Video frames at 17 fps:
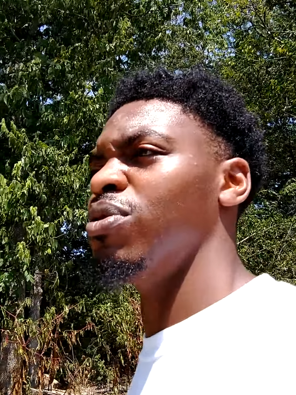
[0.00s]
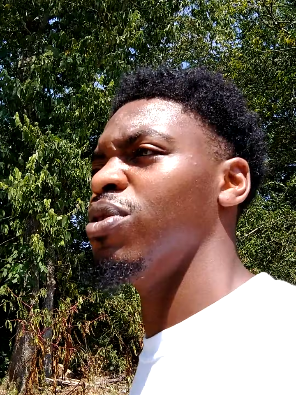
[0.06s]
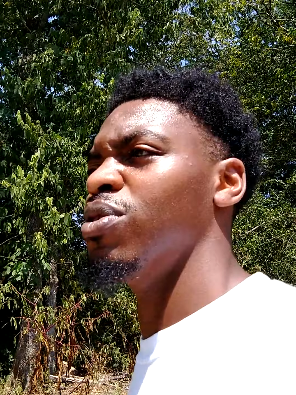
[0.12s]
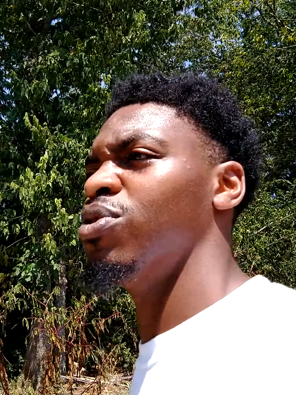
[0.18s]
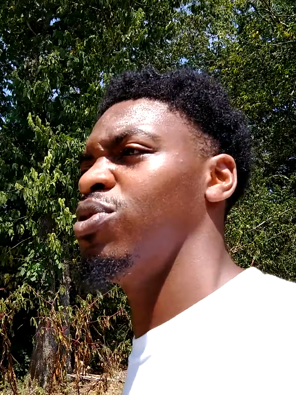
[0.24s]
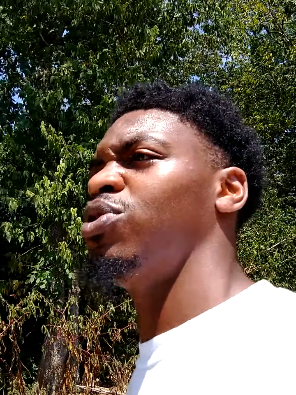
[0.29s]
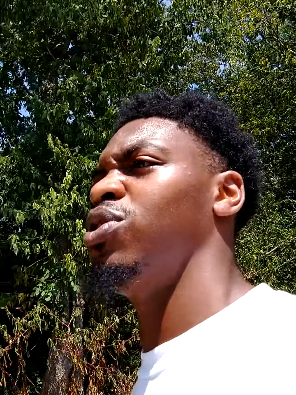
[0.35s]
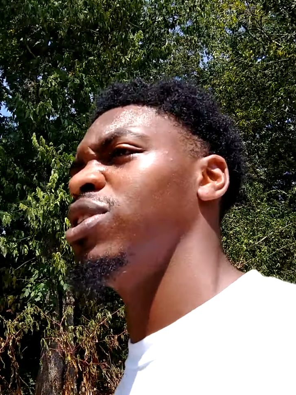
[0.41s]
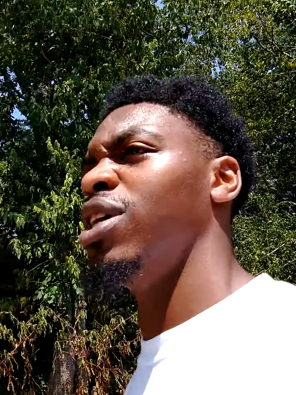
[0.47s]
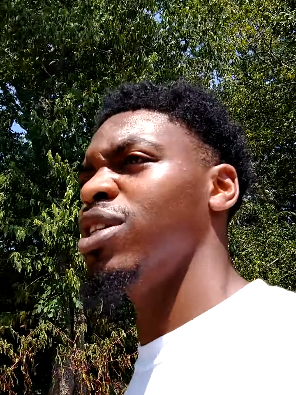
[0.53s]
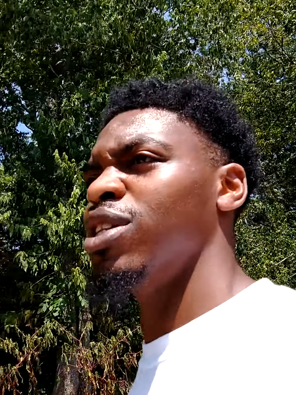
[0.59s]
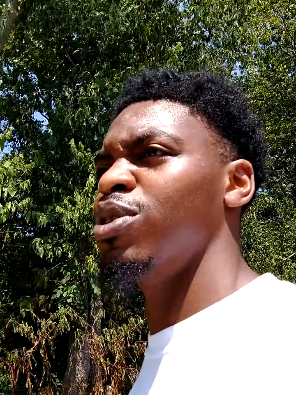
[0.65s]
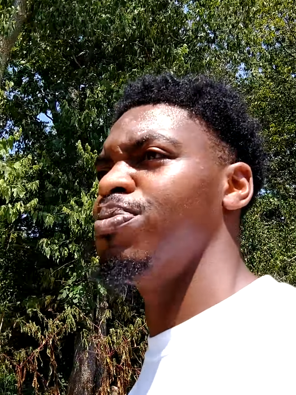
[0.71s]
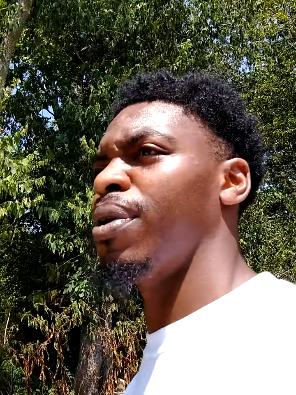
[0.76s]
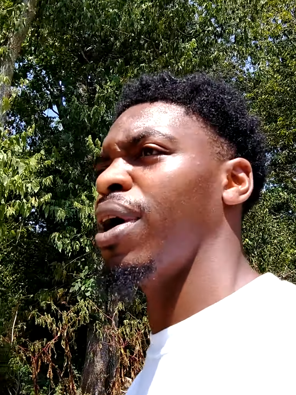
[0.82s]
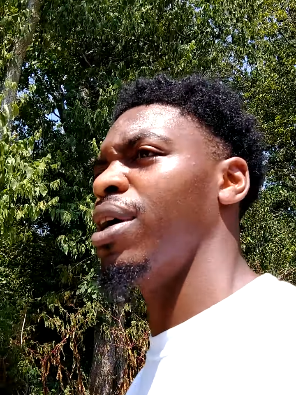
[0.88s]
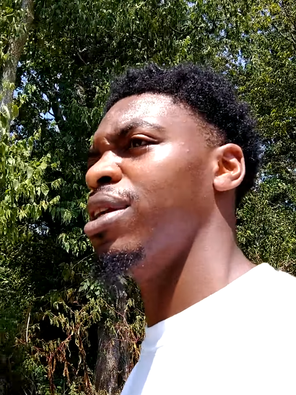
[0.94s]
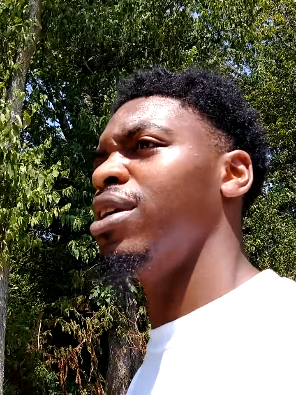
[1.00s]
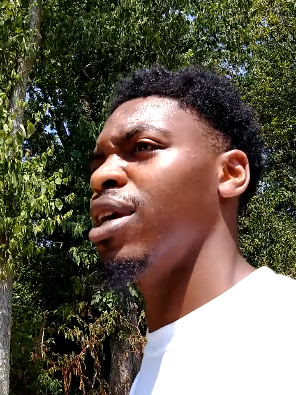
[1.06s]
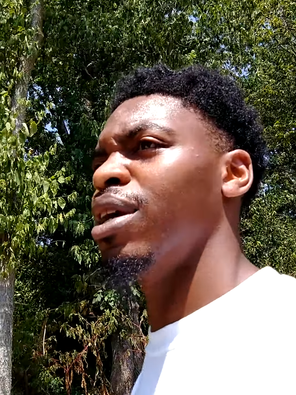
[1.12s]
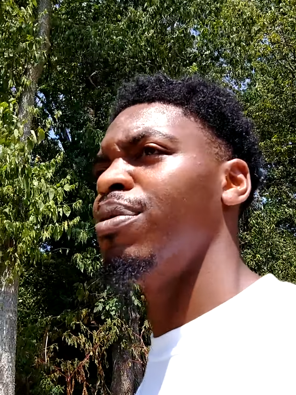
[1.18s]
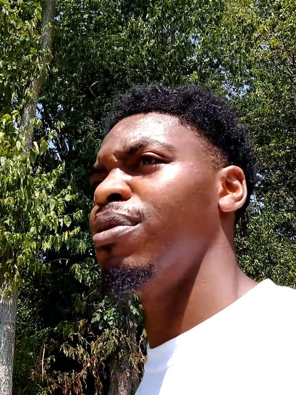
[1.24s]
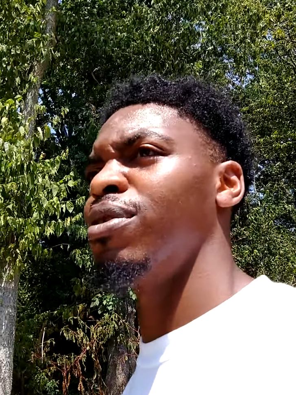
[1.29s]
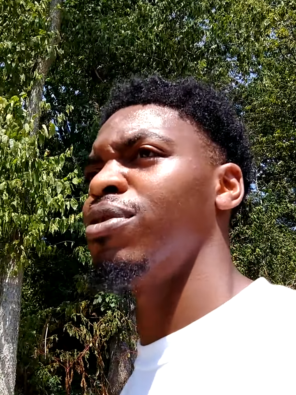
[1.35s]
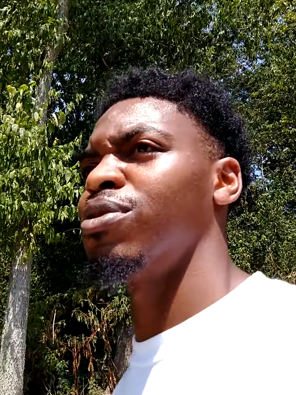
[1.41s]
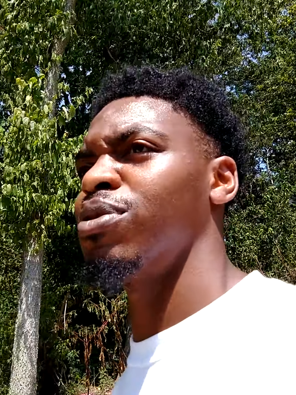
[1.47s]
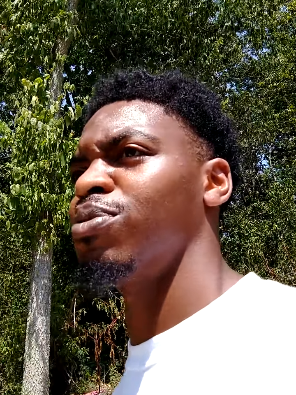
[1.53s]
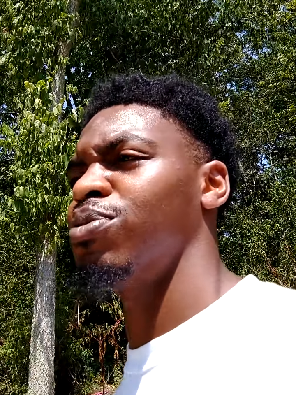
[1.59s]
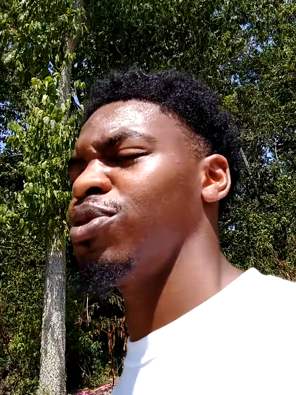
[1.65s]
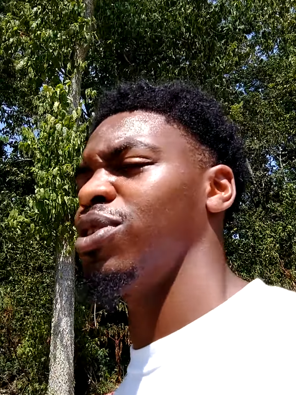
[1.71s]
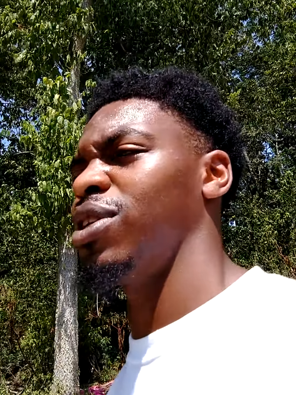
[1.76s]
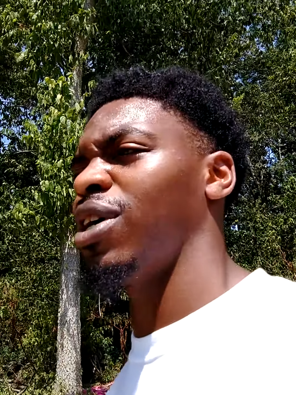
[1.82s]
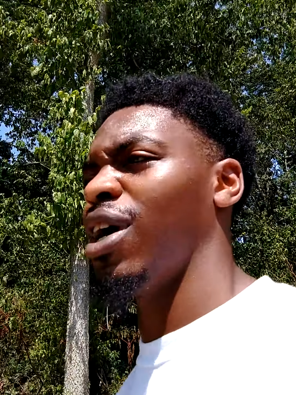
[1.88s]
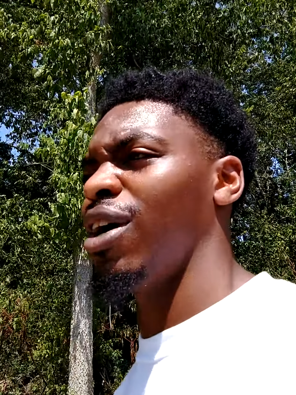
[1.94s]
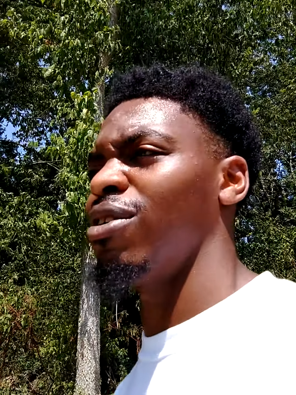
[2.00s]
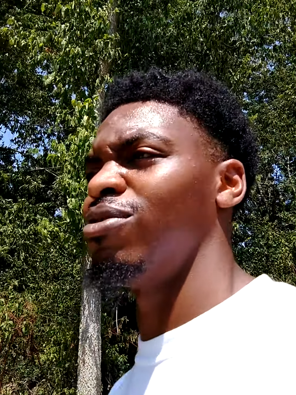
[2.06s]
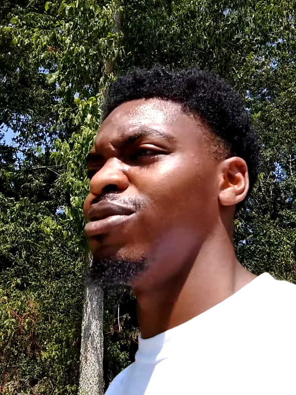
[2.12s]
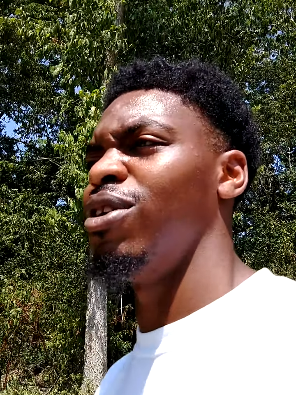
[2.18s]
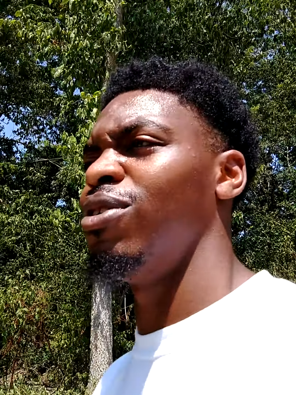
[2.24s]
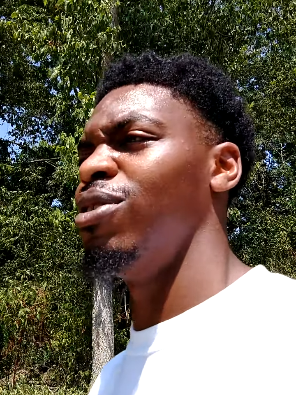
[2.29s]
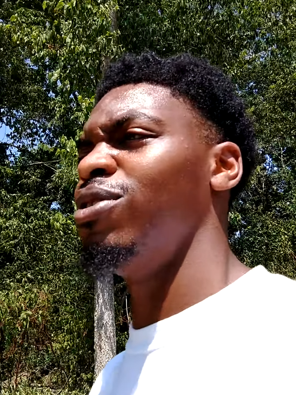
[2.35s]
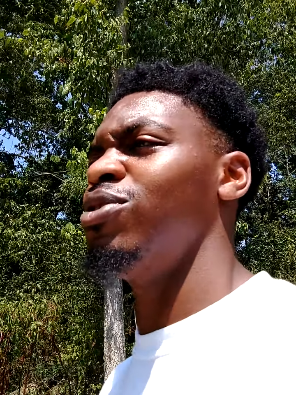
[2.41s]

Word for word: Well, she got this body cam on or some shit. I don't know.